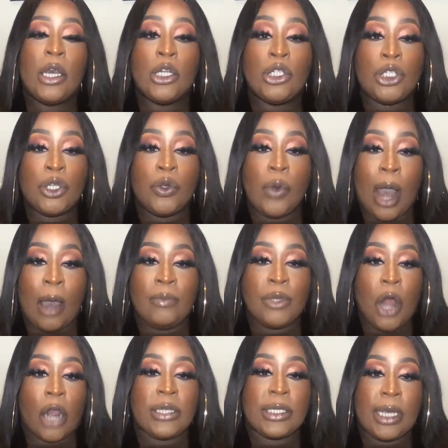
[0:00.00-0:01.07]
Two, I'm
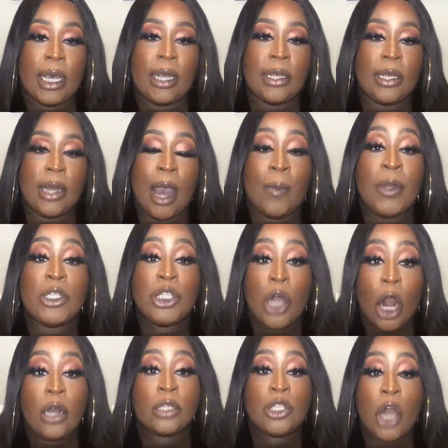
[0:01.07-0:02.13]
dark skinned. I'm a
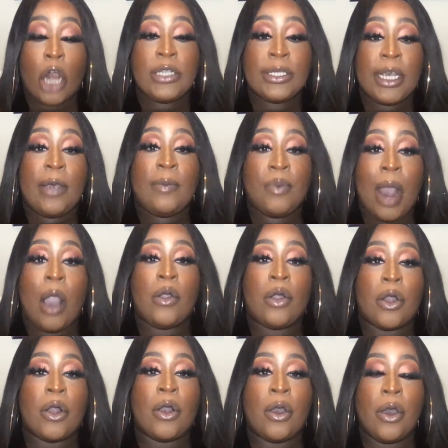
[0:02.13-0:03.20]
dark skinned brown
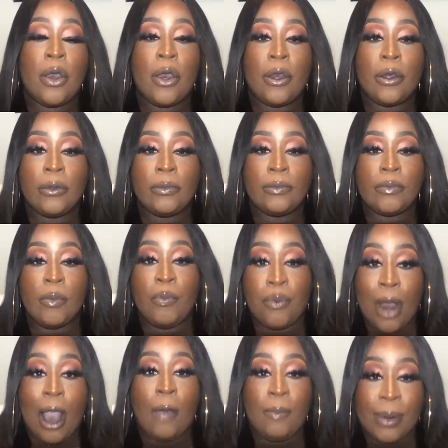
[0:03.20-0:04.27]
girl,
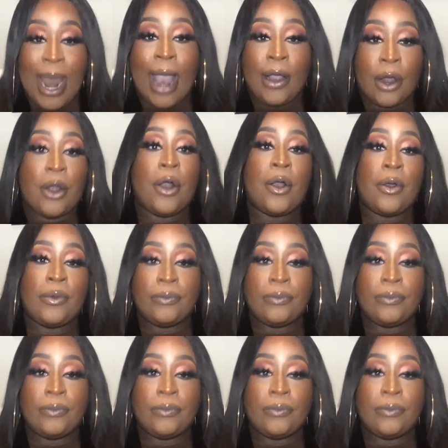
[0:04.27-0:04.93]
brown black girl.